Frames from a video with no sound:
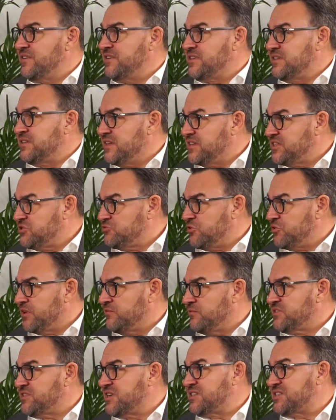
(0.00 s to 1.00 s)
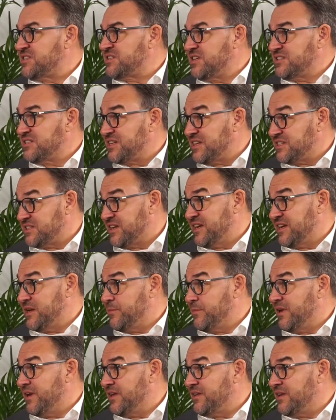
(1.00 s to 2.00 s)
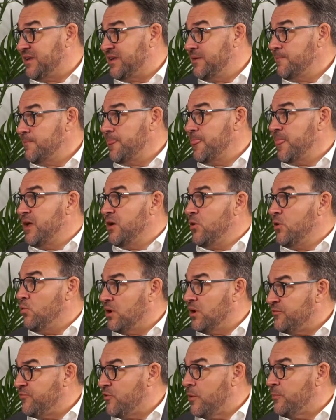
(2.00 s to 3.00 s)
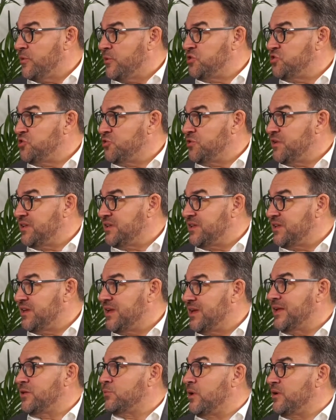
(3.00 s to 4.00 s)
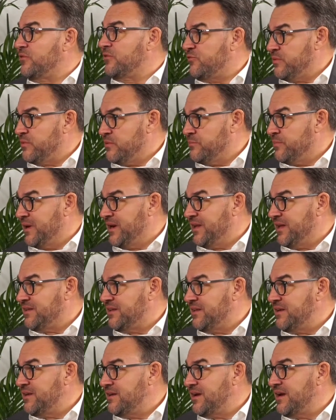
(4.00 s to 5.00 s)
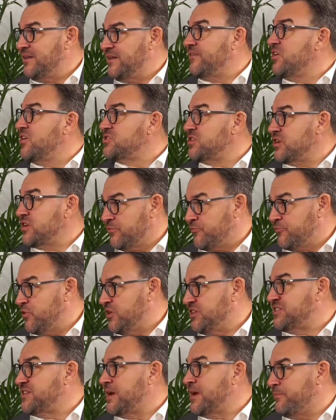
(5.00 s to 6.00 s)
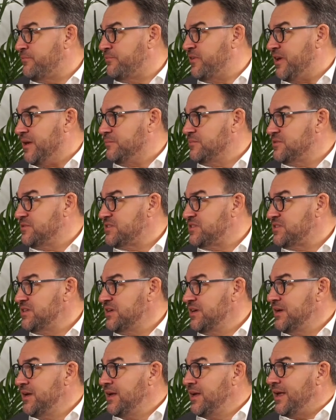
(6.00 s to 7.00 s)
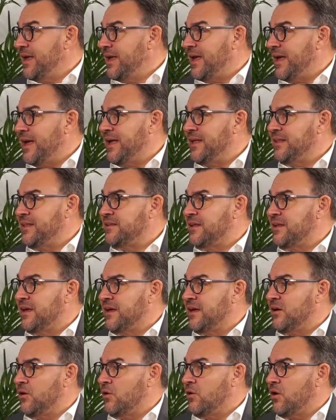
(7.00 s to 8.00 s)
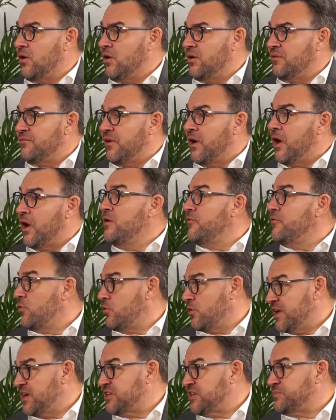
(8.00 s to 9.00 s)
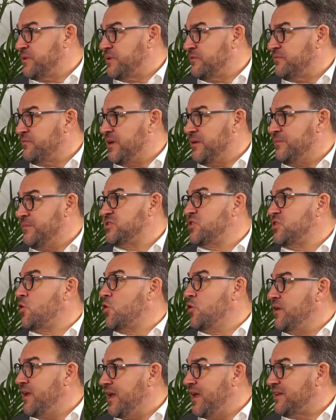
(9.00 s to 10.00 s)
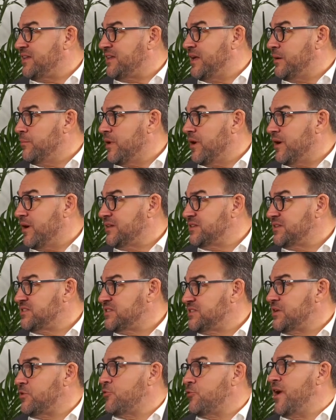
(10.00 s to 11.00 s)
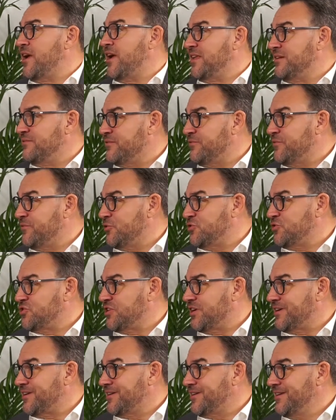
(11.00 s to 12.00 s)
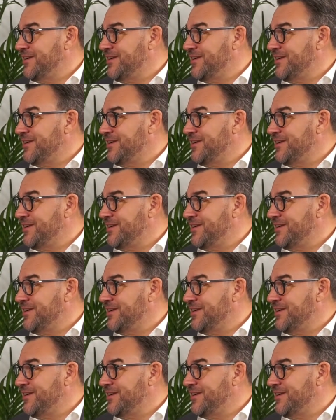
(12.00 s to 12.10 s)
There's a district for sustainability, one for opportunity, and one for mobility. And those are our three sub-themes. And the overall expo theme is connecting minds, creating the future.